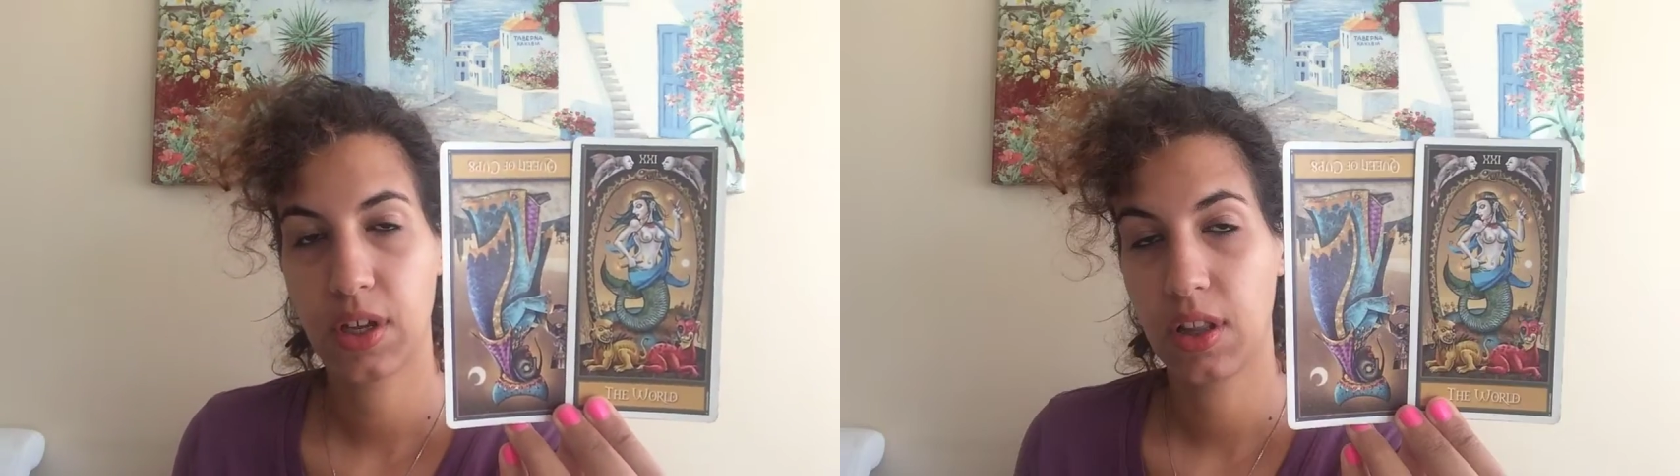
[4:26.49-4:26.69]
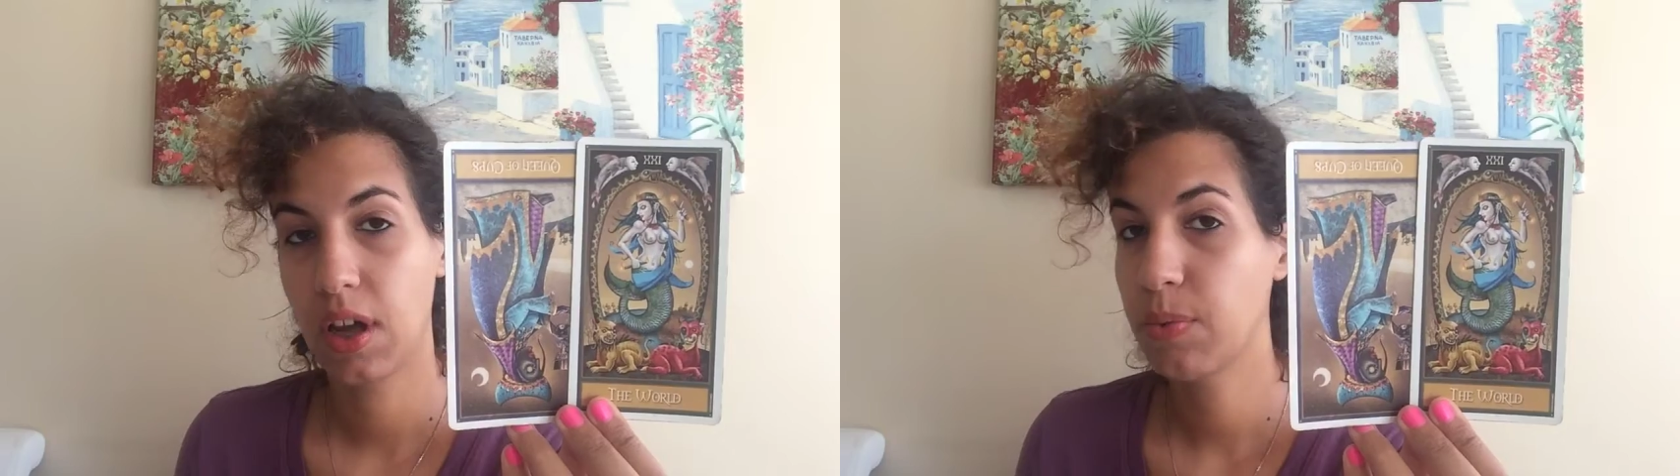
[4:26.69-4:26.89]

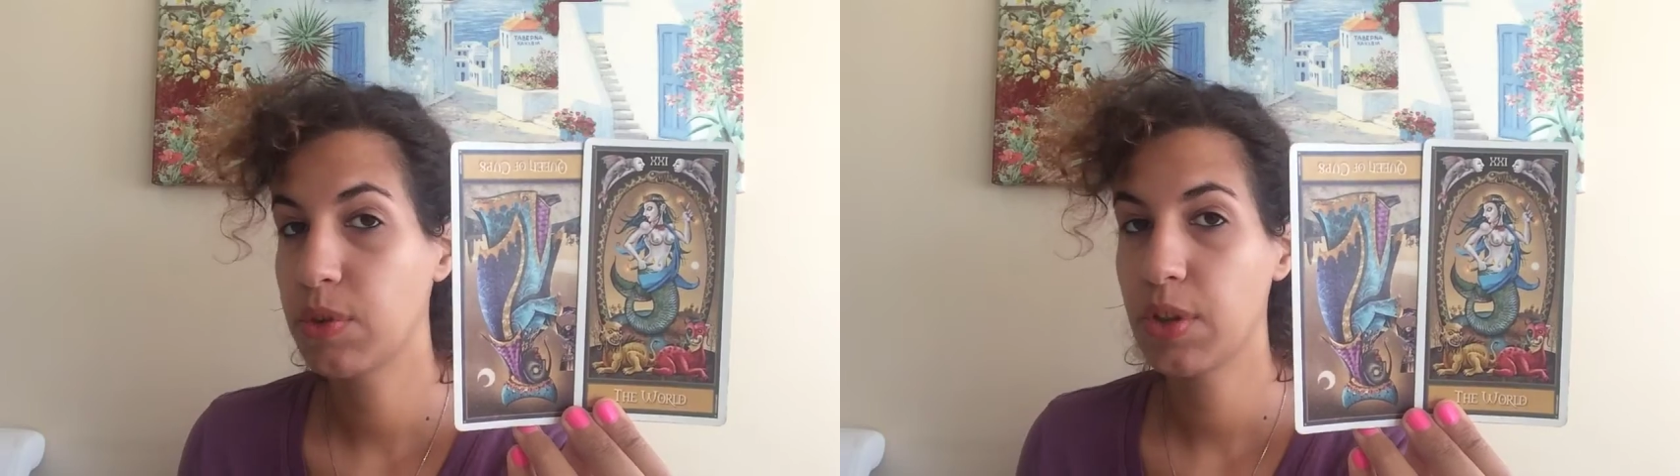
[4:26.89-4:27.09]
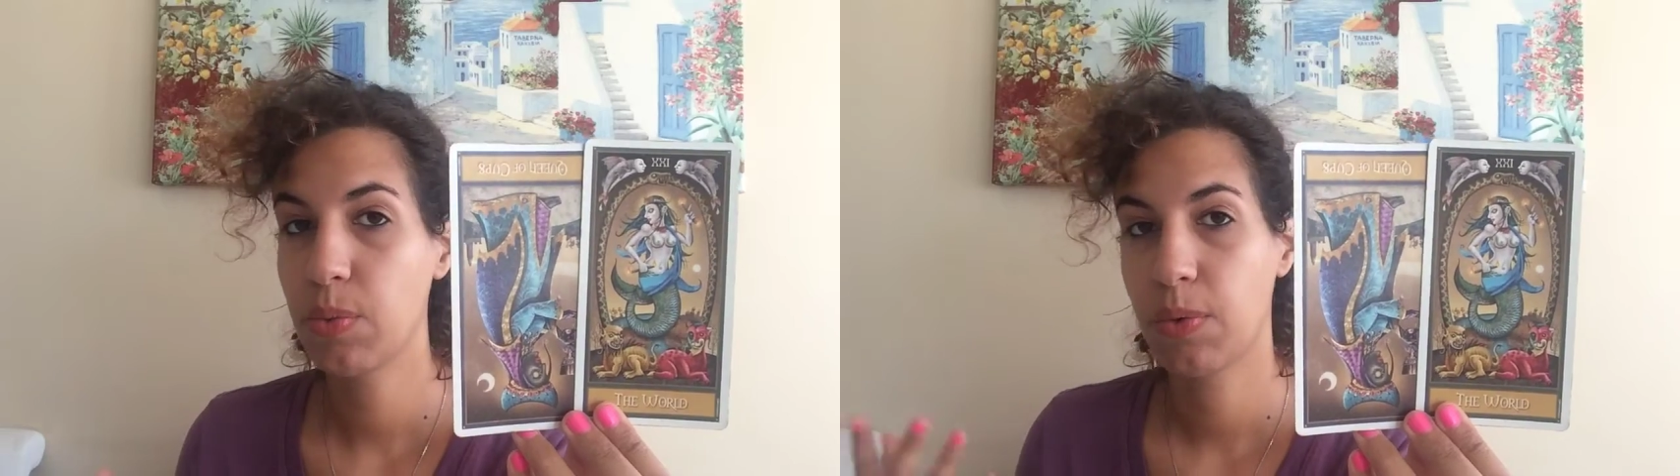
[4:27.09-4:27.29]
along
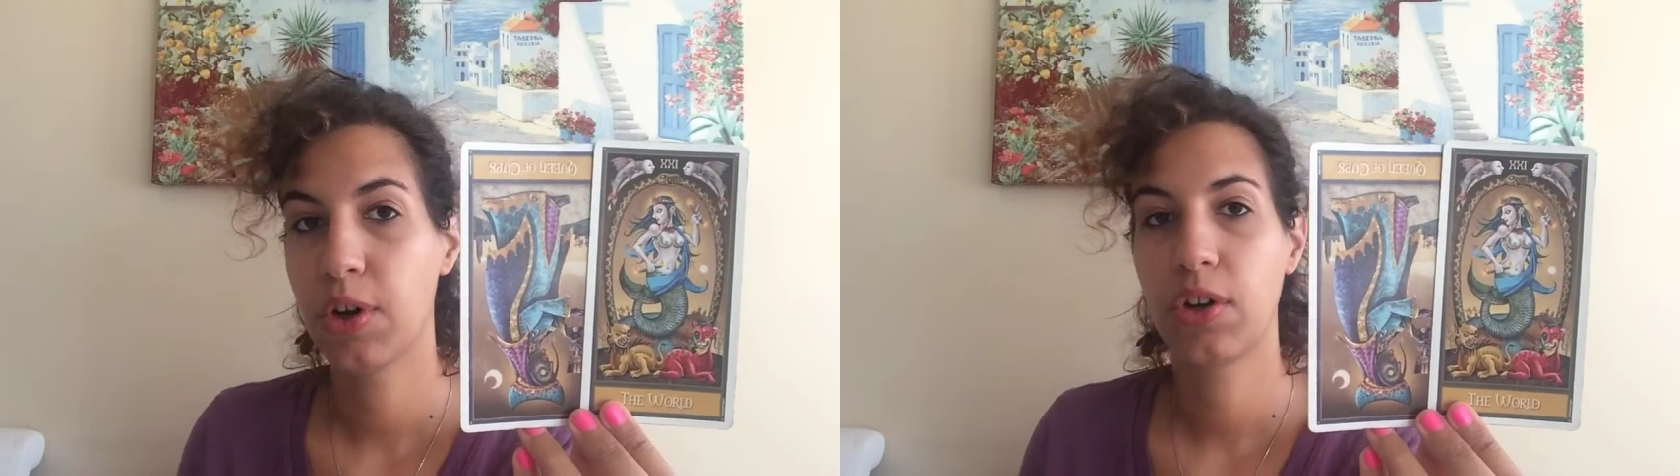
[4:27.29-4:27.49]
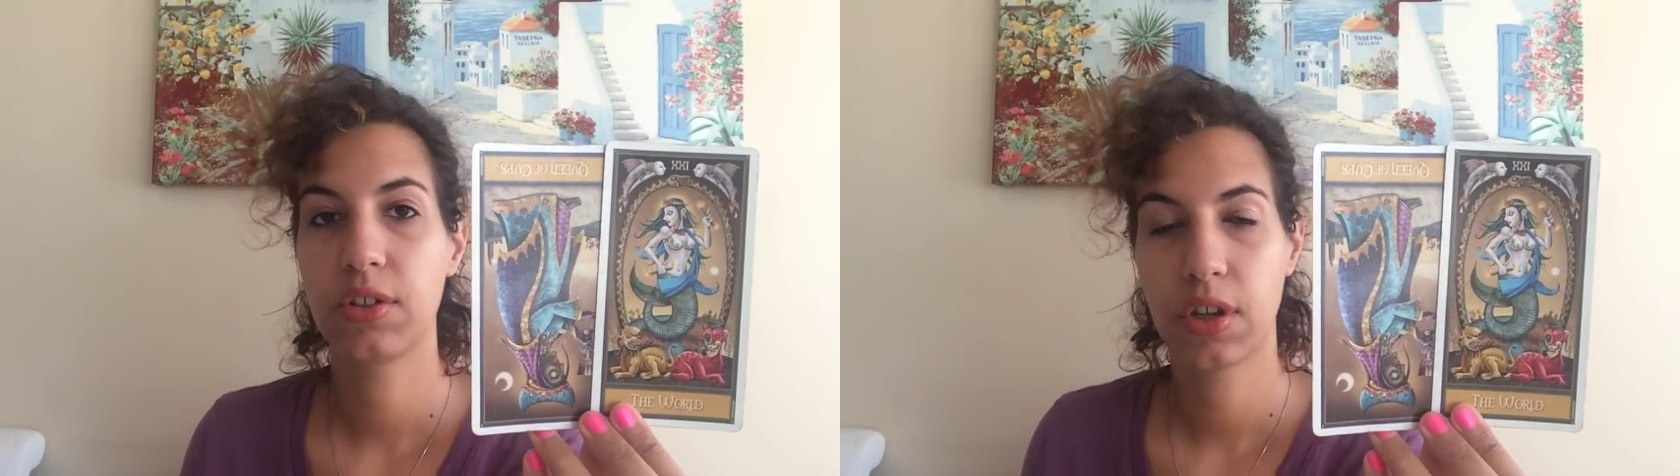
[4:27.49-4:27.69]
with the
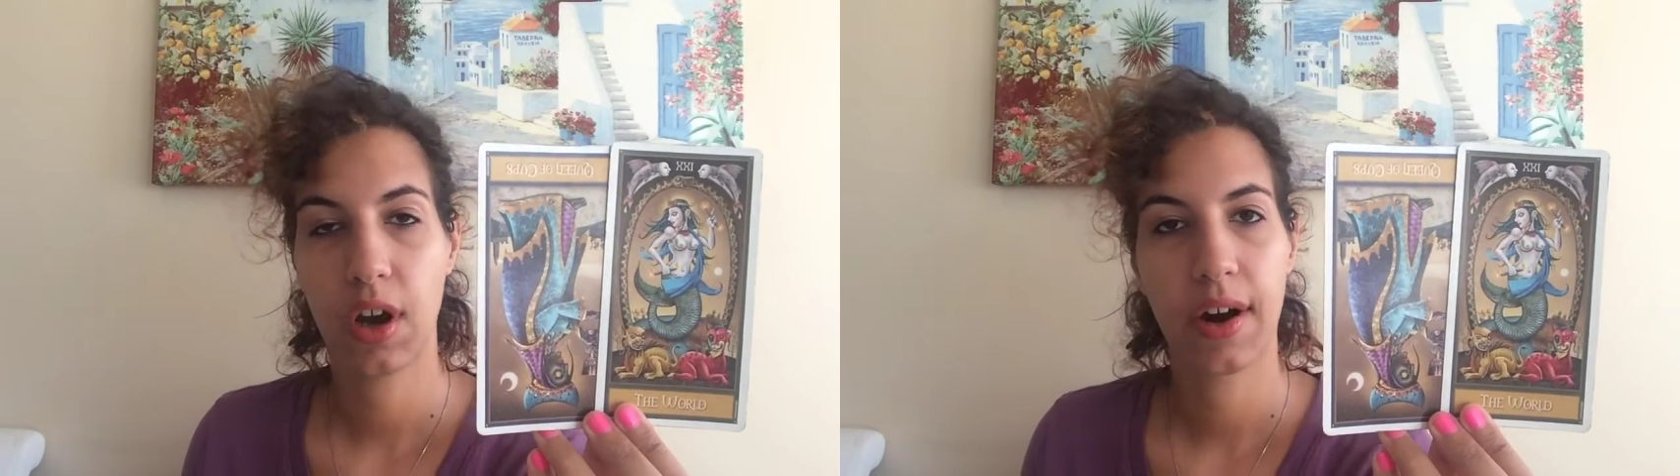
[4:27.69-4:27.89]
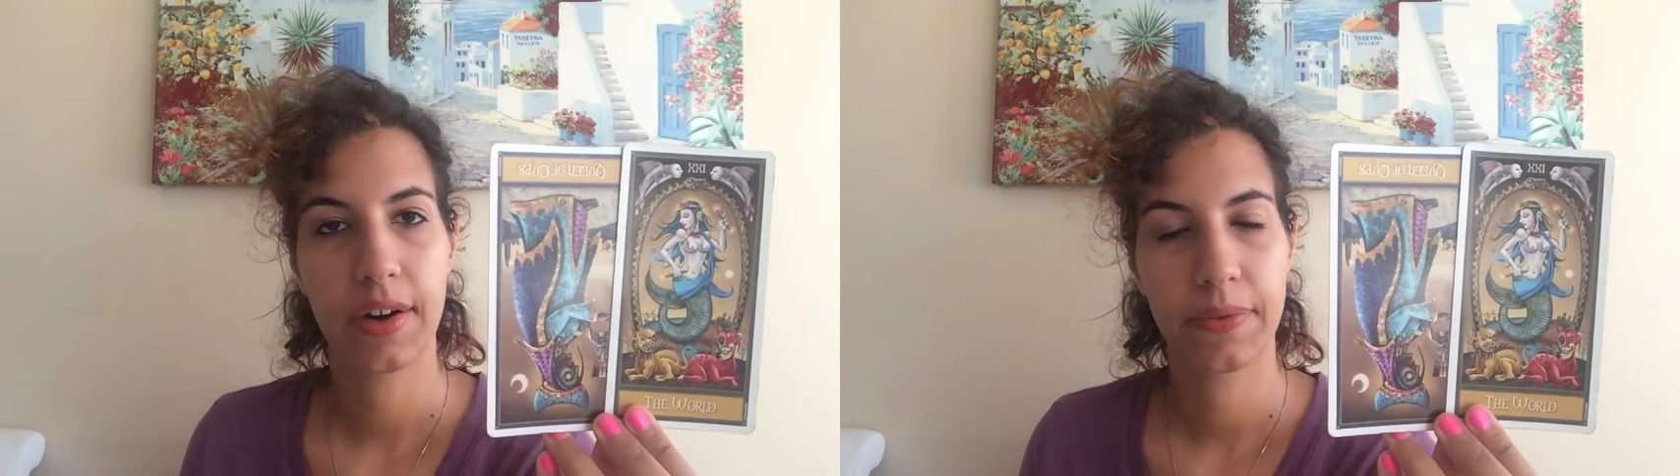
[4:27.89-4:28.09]
World card